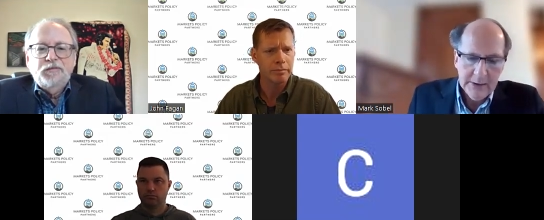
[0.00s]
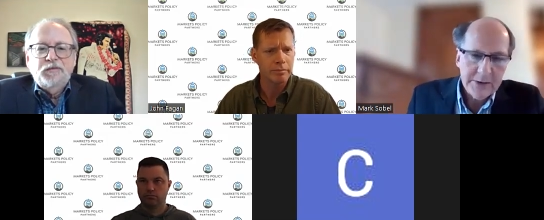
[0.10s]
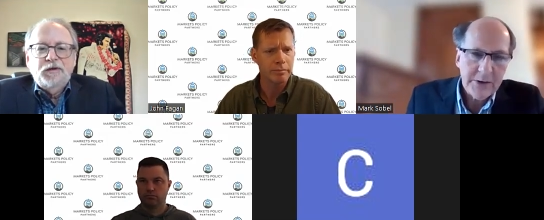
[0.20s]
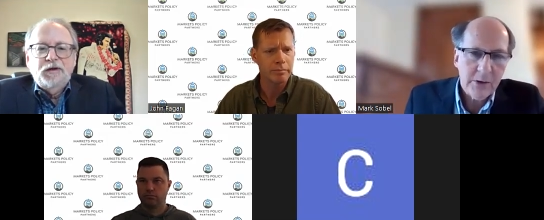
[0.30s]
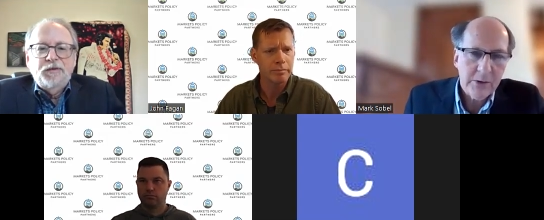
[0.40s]

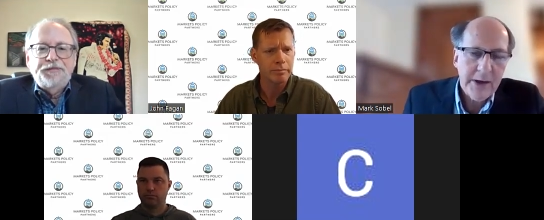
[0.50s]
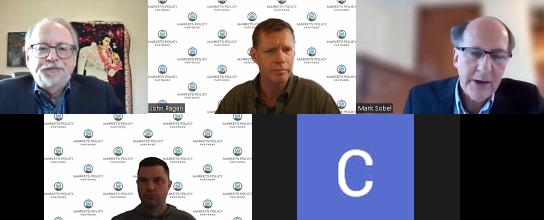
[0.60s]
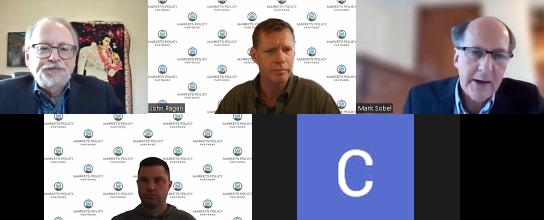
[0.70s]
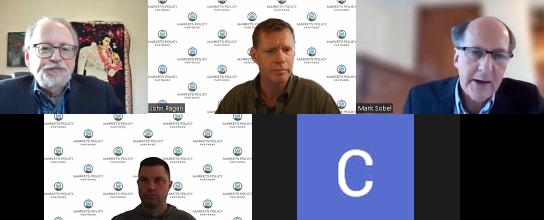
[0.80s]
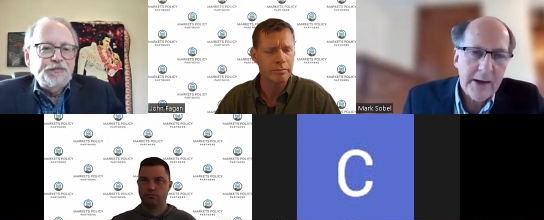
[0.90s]
Speaker 1: So yeah,
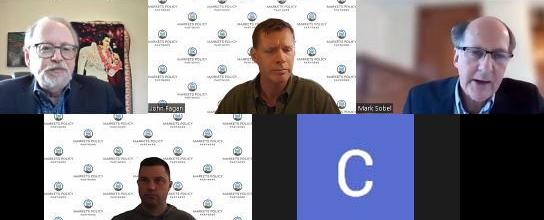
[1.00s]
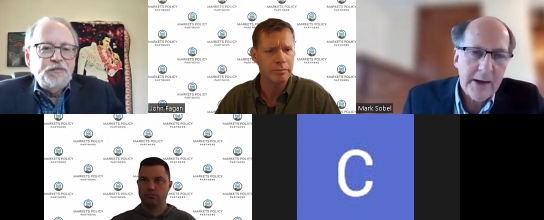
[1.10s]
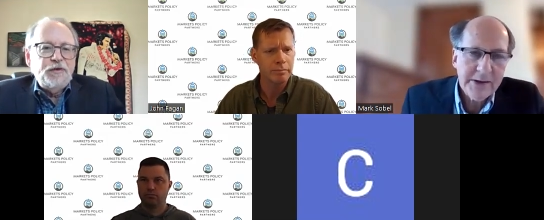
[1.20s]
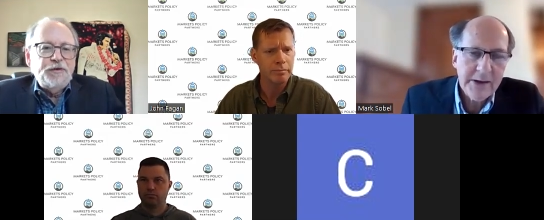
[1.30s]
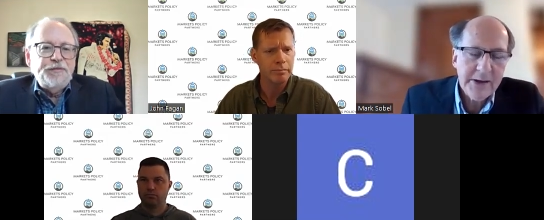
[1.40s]
I, I,
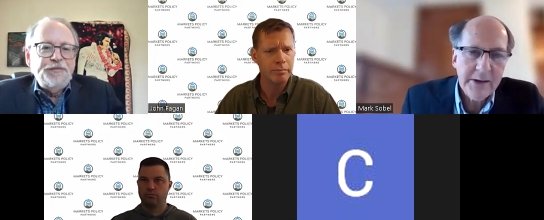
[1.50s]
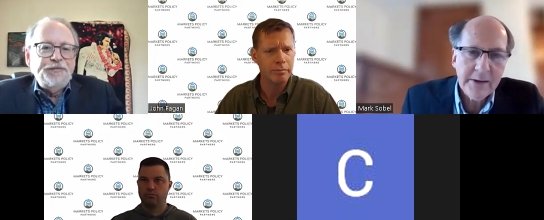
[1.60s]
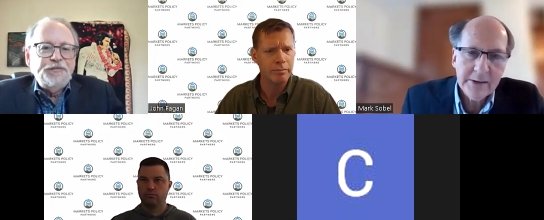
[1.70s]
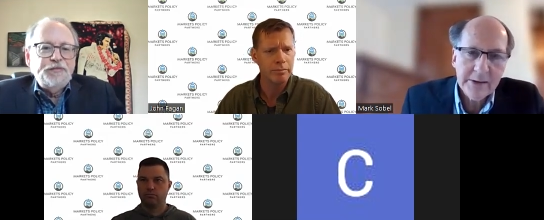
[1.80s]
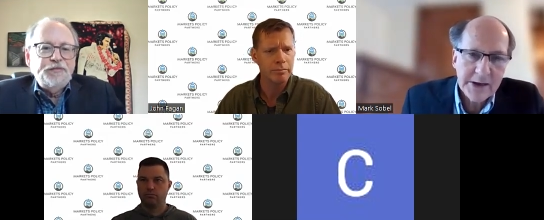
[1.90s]
see
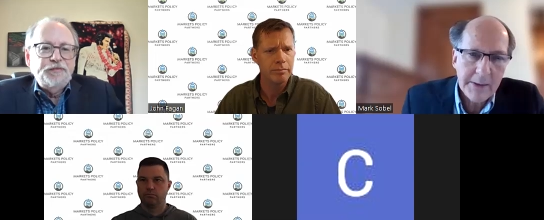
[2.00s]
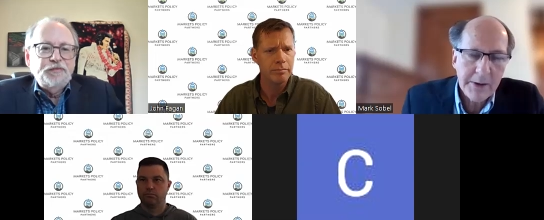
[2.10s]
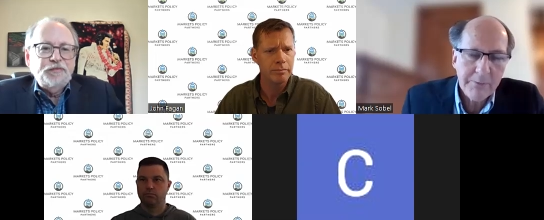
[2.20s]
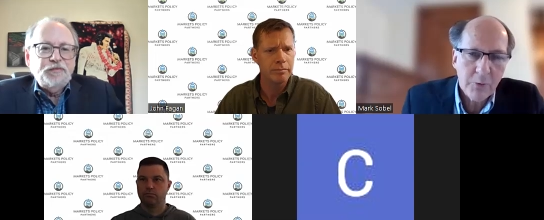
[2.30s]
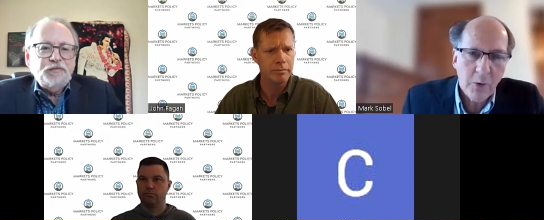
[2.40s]
a stepped
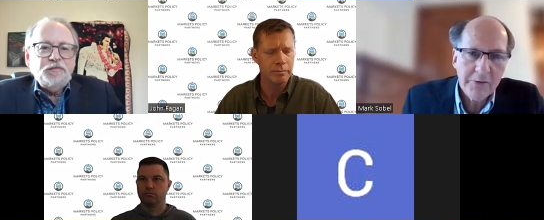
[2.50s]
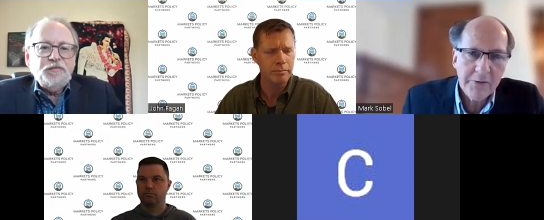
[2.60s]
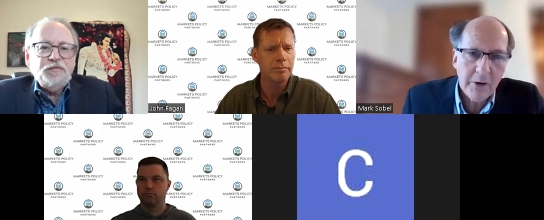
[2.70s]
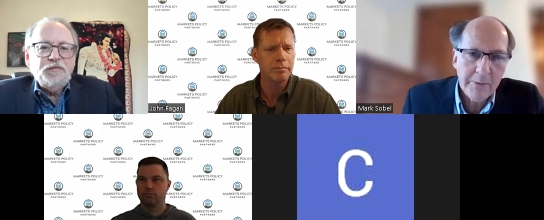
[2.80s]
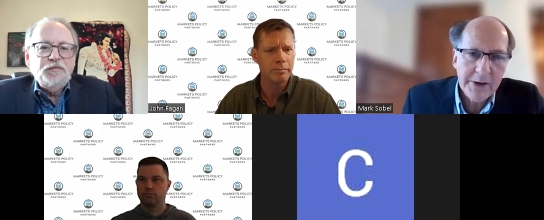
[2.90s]
up role for the
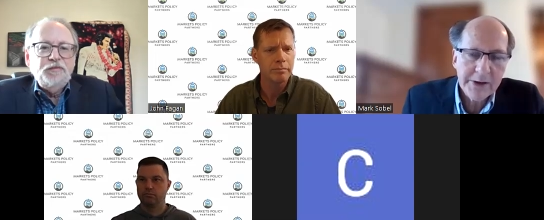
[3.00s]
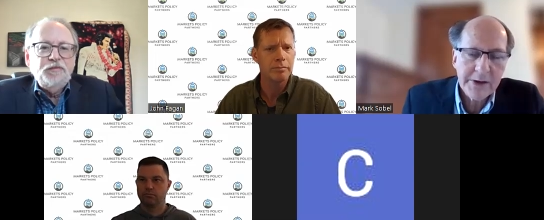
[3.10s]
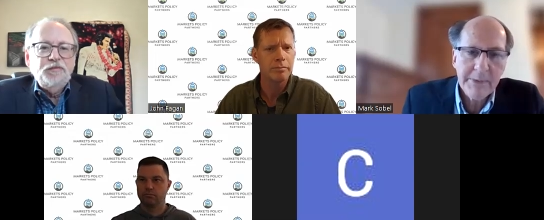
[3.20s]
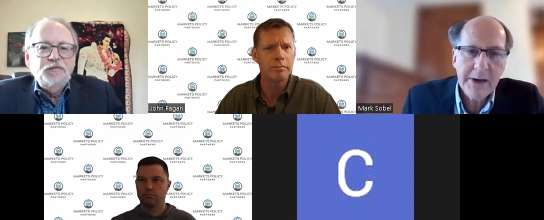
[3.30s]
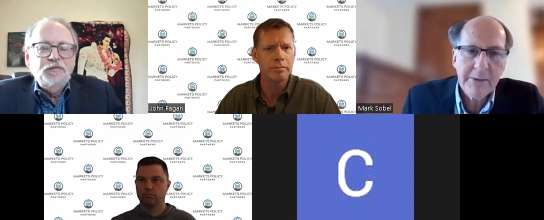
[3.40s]
RMB as I
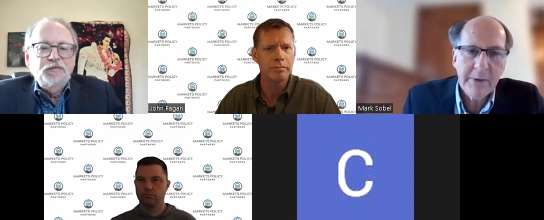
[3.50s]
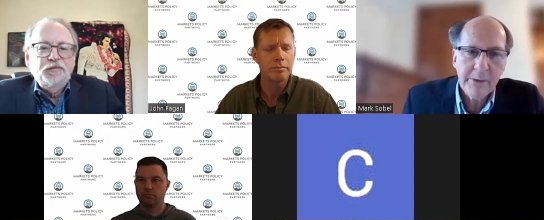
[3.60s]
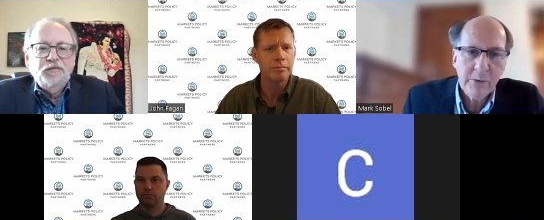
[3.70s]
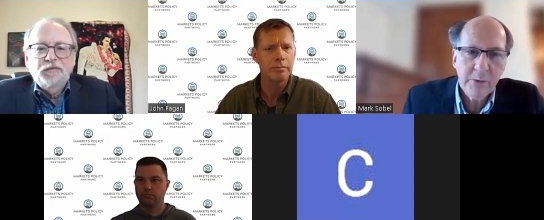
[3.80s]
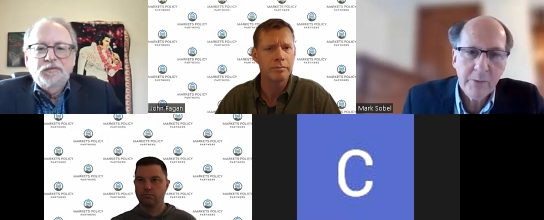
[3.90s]
made my
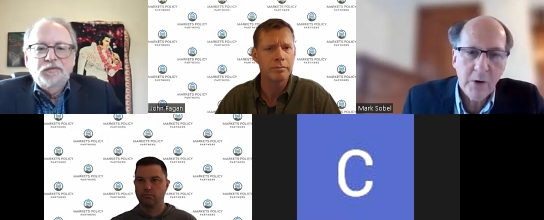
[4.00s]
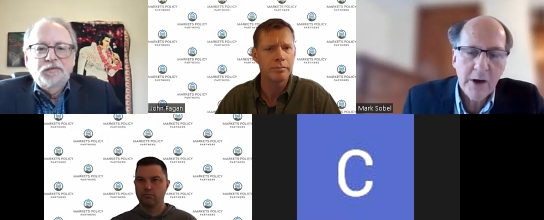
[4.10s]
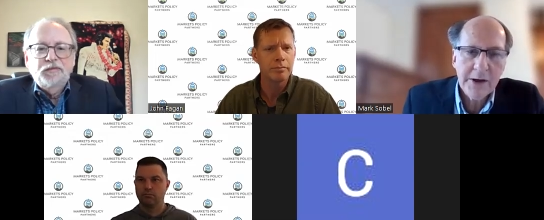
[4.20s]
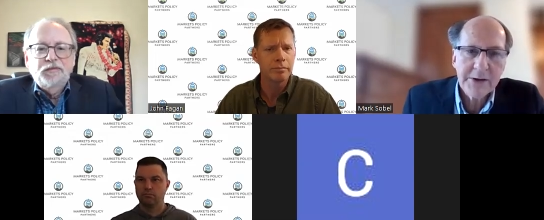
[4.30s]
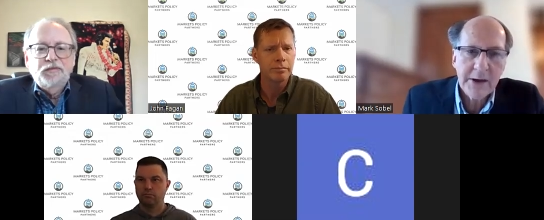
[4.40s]
remarks.